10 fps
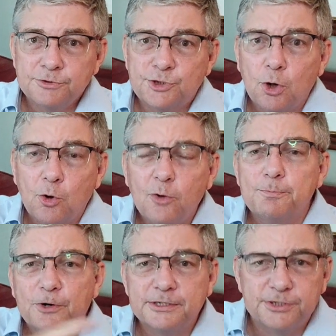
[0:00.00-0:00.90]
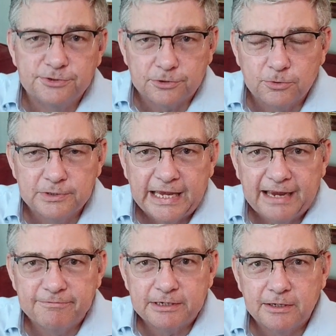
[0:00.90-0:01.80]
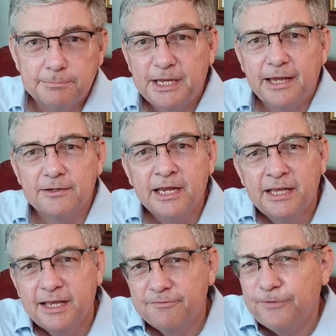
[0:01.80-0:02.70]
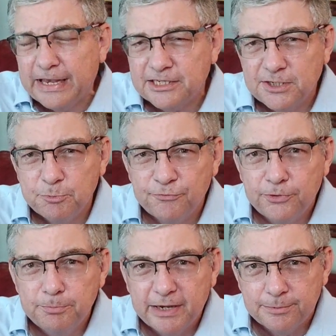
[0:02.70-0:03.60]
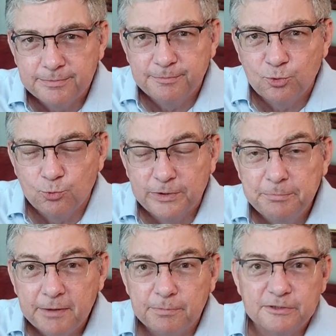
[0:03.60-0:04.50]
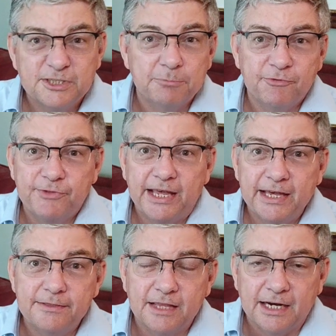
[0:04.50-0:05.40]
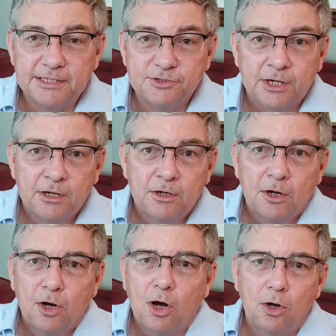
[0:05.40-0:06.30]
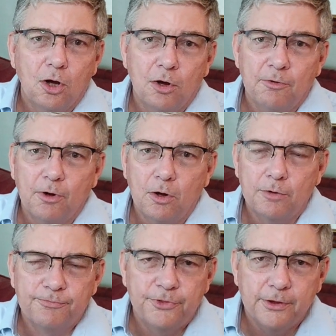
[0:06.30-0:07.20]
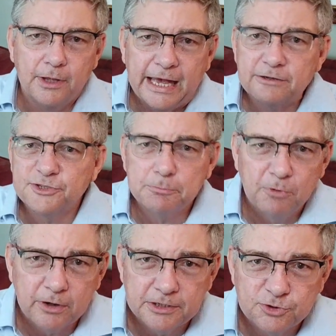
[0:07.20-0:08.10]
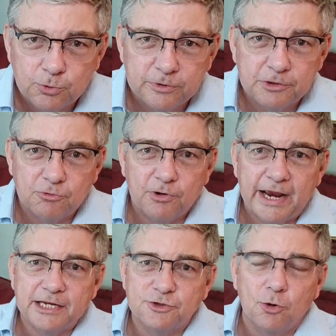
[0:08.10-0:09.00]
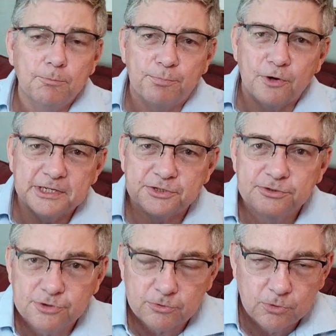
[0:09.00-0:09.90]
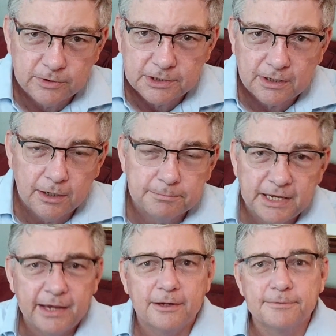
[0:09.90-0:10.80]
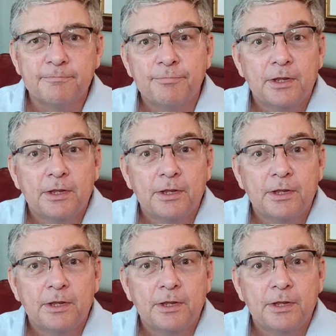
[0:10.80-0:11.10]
So home prices are going to have to come down. In fact, some of you may remember some of the headlines. The housing market's going to crash. Home prices are going to come down.